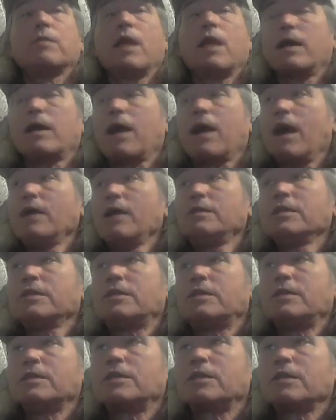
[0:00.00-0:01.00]
Like, I
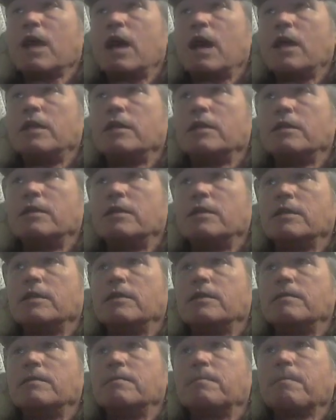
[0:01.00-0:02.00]
just decided
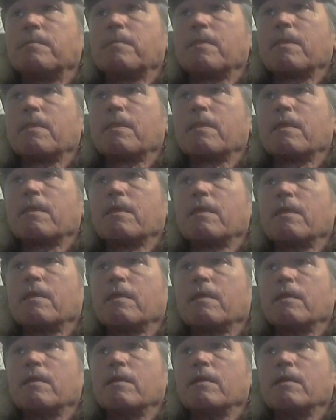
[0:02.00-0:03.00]
that
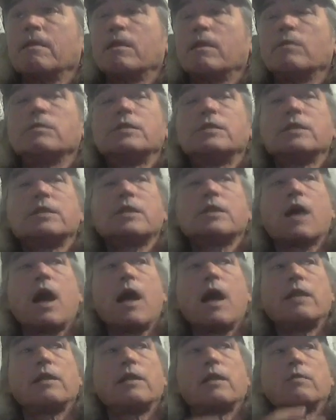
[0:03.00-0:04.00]
there was this
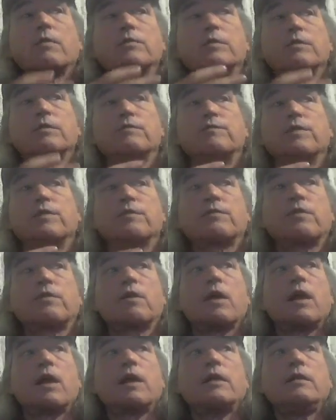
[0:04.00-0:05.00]
guy that I was in 5th
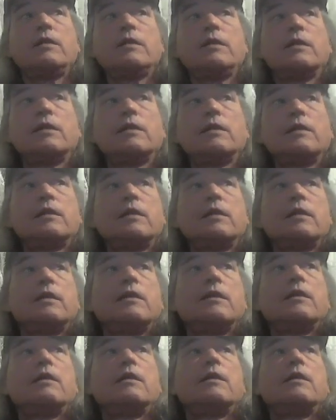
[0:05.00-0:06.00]
grade
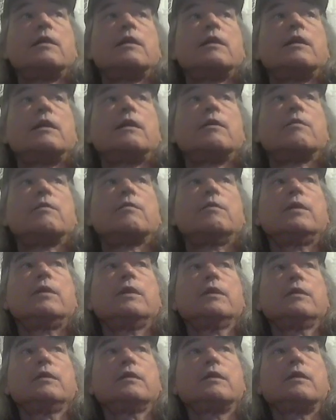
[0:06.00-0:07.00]

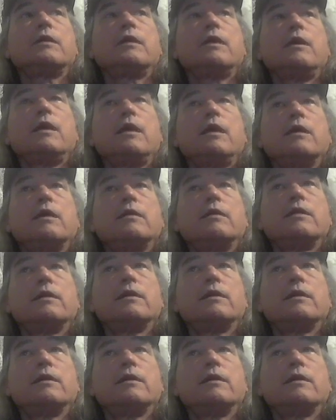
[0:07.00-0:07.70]
with, and